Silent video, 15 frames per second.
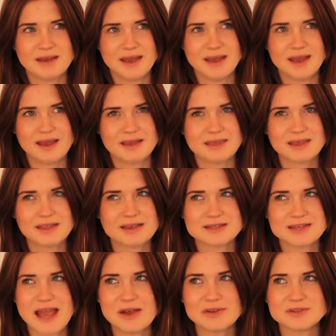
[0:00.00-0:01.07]
uh, I think
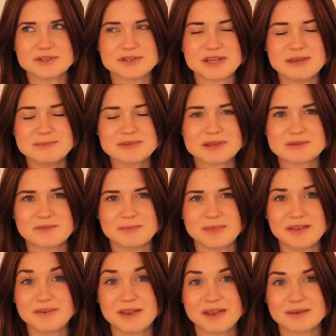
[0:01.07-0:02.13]
this house just keeps us
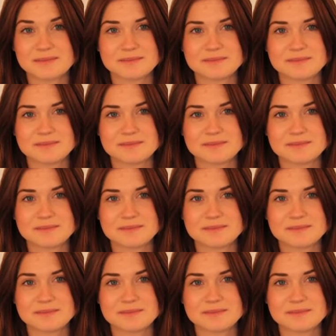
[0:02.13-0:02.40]
from living.